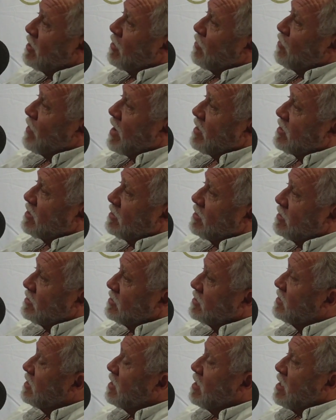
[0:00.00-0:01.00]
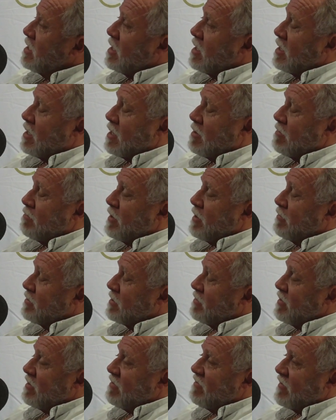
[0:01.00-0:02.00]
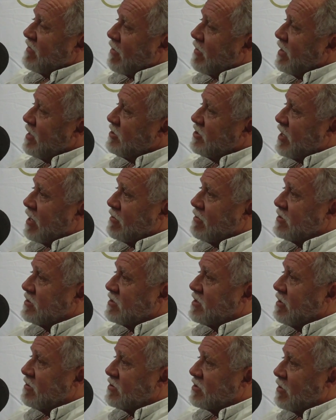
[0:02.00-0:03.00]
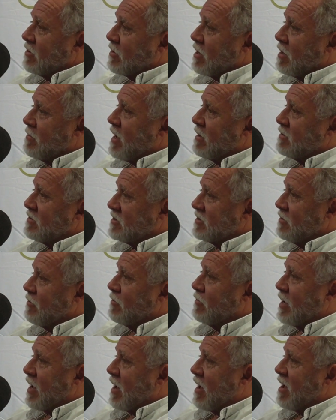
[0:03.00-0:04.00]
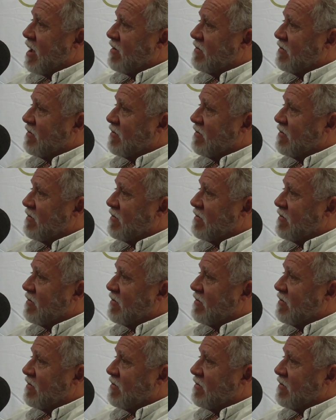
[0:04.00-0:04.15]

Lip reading: rentals. People have been very generous here. So come out and see what we have.